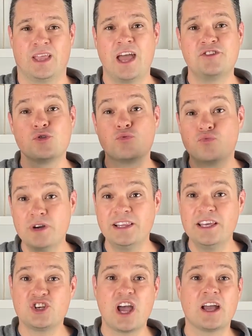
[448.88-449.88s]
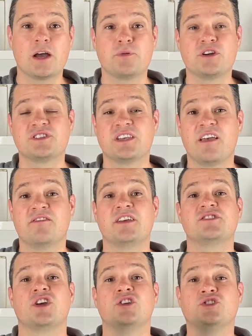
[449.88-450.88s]
And to really jack up your
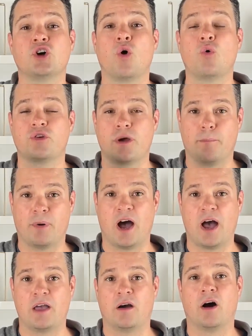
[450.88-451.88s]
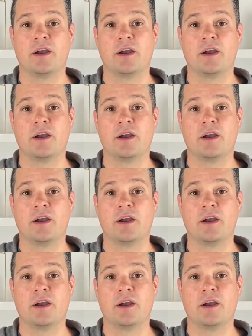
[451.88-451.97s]
savings, don't buy on